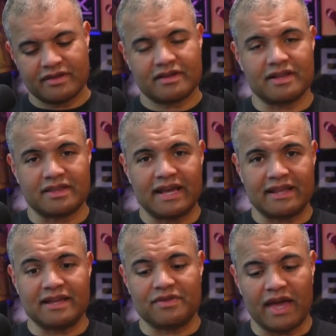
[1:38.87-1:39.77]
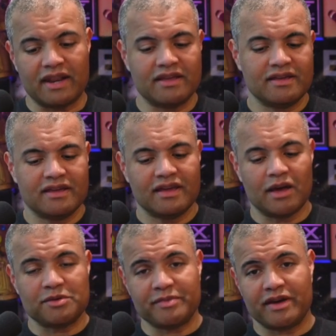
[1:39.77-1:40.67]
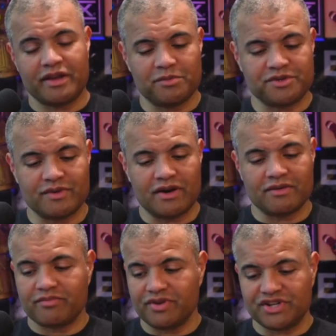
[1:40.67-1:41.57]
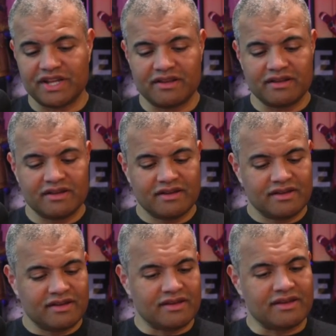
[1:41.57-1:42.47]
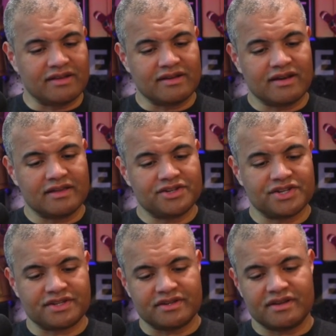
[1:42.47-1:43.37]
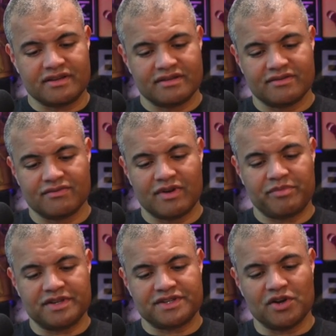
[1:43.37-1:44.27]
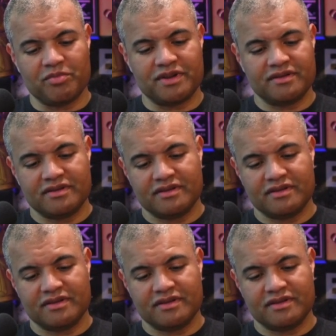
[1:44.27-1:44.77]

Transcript: Click that, get that, helps me out, helps you out, appreciate it. And let's just rip this open